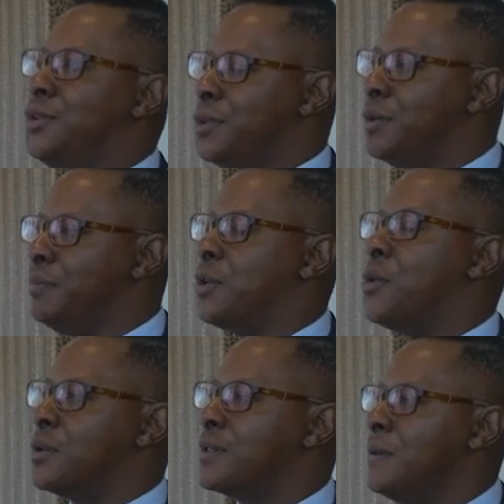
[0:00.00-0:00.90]
do,
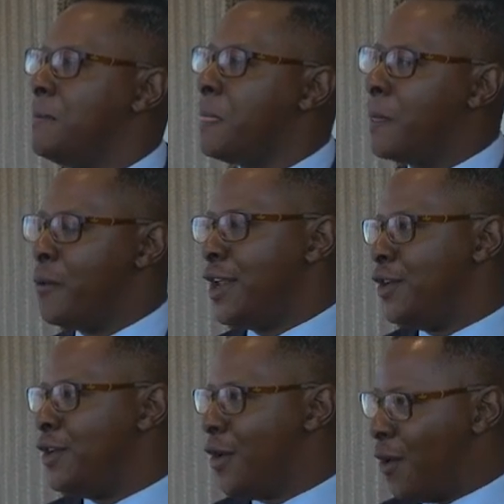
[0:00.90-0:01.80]
because we
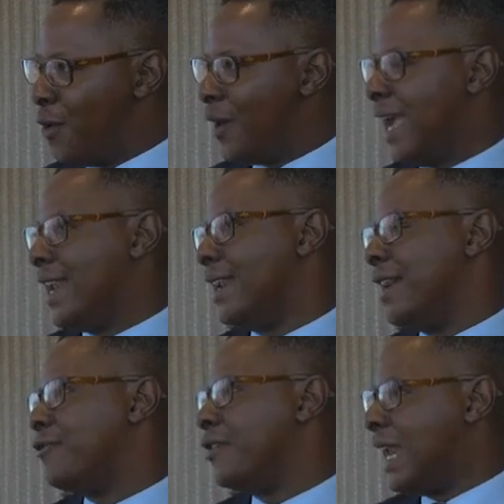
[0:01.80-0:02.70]
know and
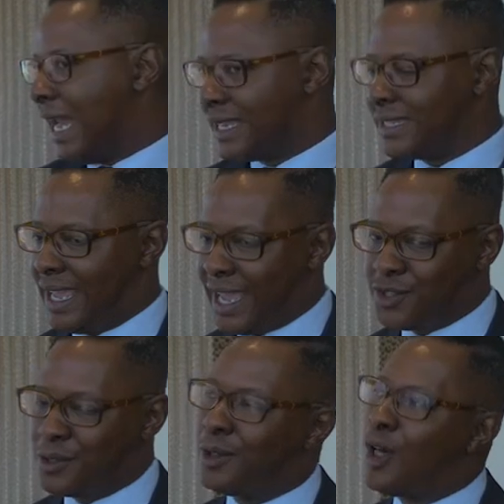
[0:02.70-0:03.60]
have realized the
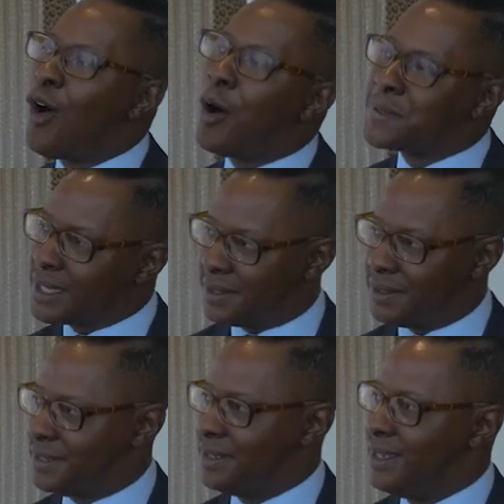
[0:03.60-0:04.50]
actual
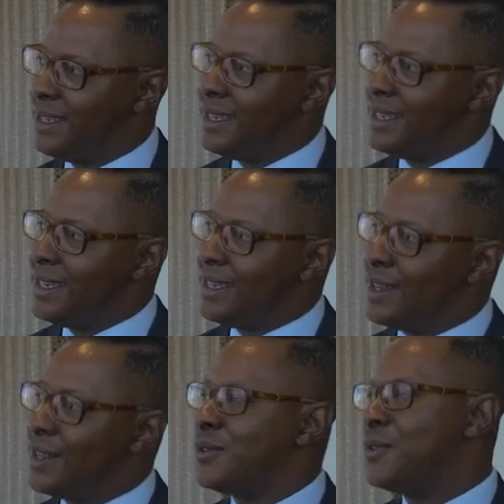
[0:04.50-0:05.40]
obstacles
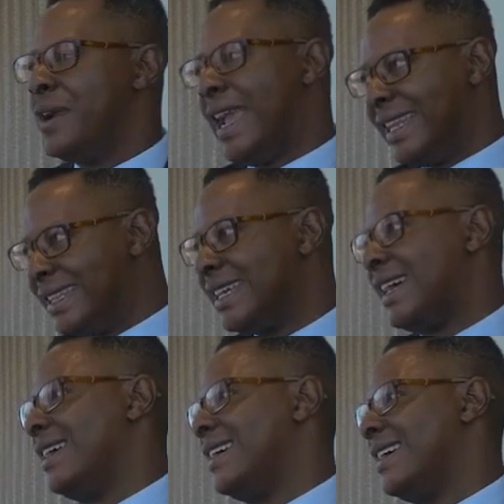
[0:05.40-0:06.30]
to
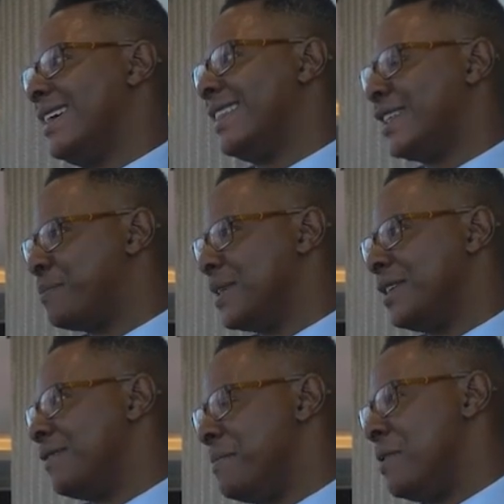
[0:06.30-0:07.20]
enter that
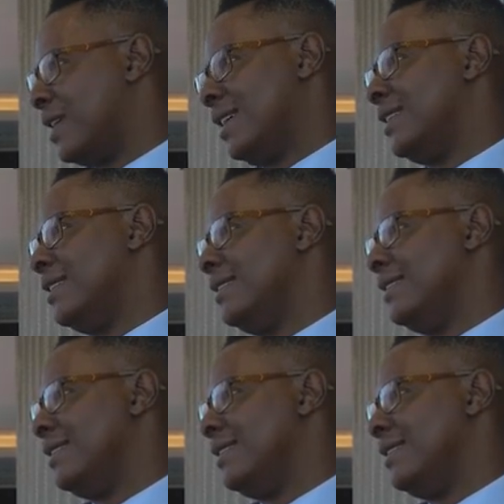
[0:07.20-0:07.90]
specific market.